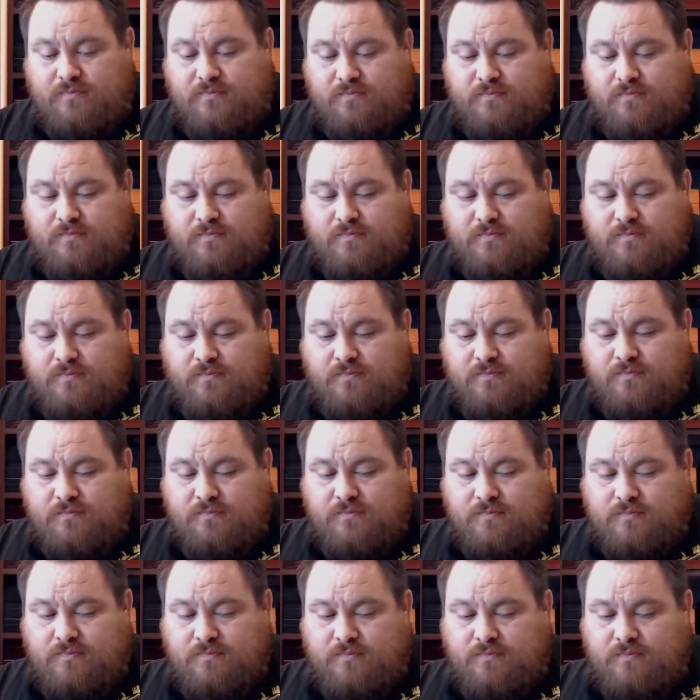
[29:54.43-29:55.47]

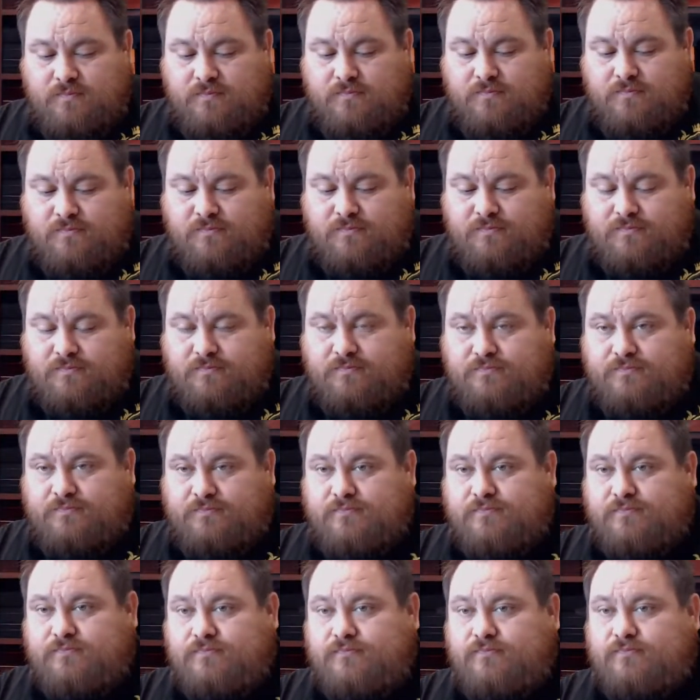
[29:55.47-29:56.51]

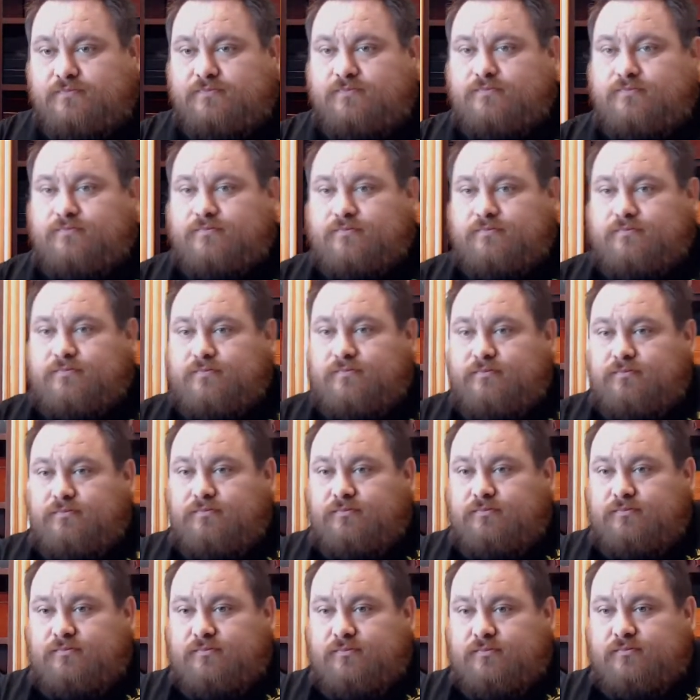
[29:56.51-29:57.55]

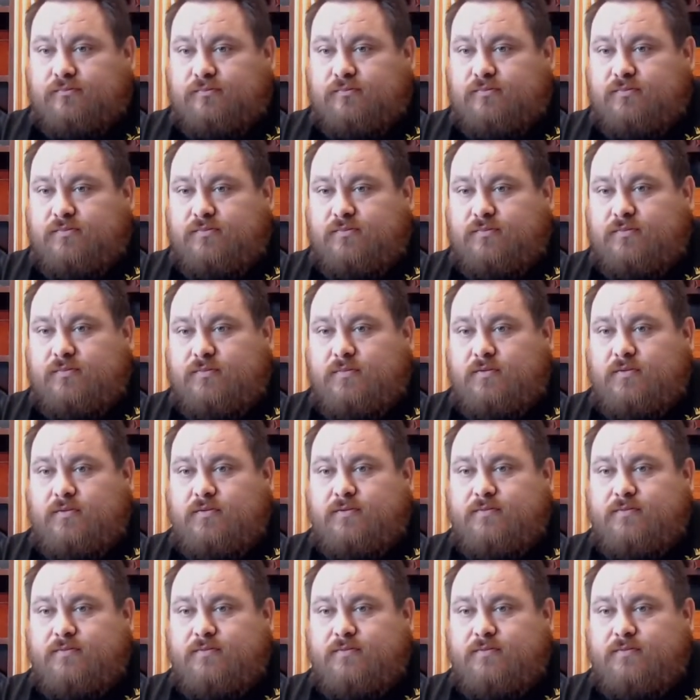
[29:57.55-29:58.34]
This person isn't speaking.